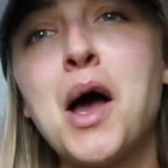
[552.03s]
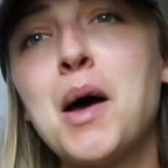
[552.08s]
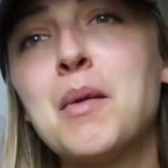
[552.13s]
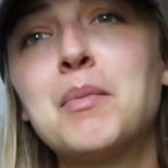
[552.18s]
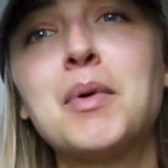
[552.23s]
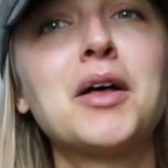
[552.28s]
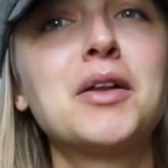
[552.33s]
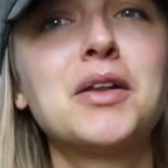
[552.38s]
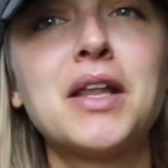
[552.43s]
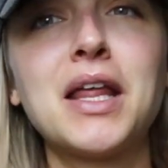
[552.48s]

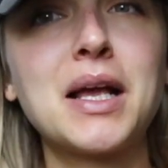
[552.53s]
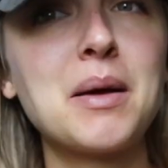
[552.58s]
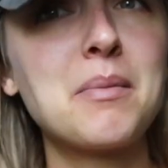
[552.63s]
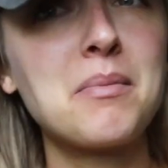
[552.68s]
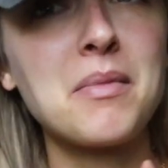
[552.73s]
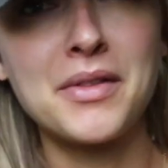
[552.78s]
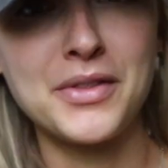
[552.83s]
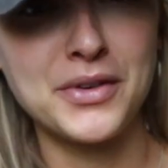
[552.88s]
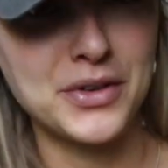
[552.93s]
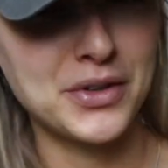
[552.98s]
about like a
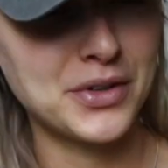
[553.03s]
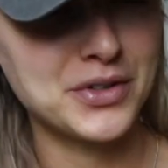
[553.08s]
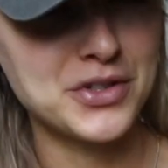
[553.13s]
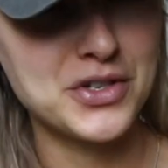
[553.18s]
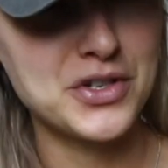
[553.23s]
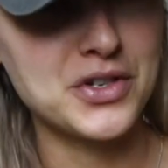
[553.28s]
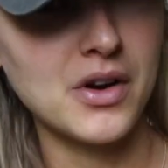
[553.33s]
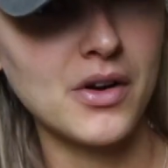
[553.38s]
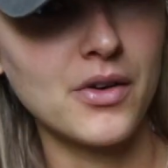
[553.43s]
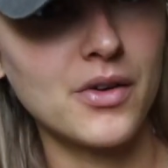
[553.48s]
motherhood
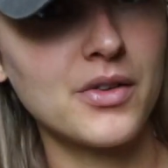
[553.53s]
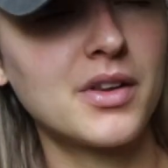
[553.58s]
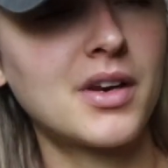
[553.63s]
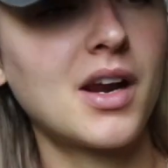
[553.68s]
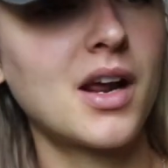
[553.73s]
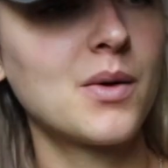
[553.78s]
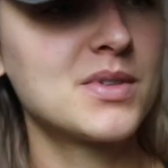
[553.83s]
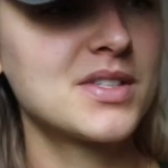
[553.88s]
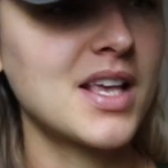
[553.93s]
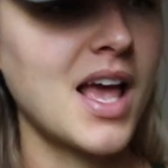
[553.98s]
struggle that
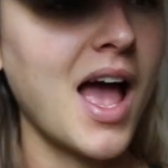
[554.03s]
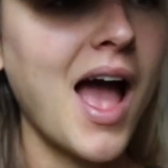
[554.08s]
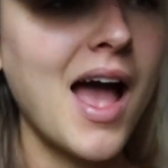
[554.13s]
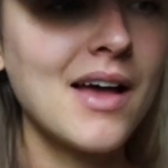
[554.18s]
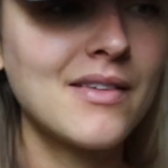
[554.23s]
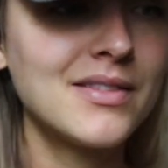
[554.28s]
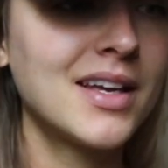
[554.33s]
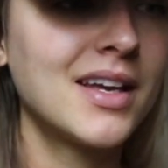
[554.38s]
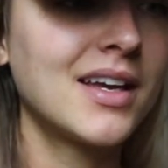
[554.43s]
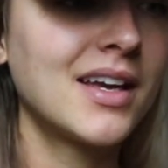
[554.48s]
I was
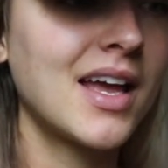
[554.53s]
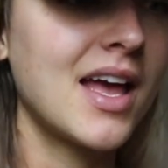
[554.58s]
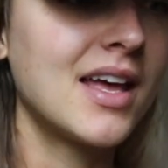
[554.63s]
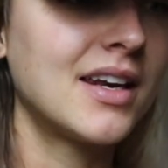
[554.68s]
having,